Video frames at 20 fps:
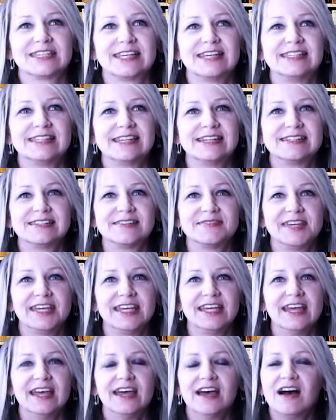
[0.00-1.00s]
He said to
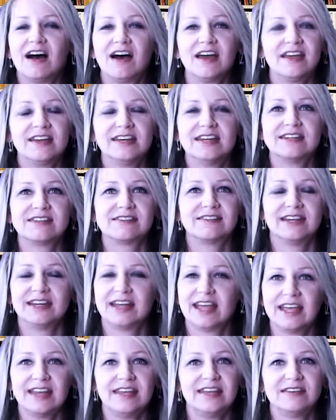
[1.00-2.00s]
me, "I don't need to
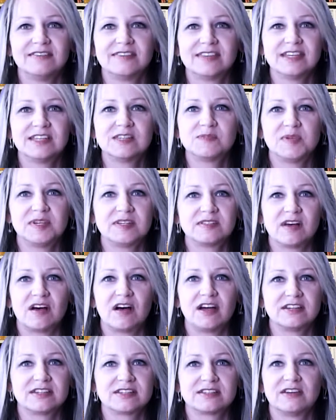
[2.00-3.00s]
read any of this because
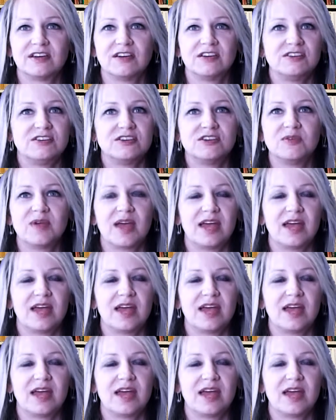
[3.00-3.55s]
I just know you,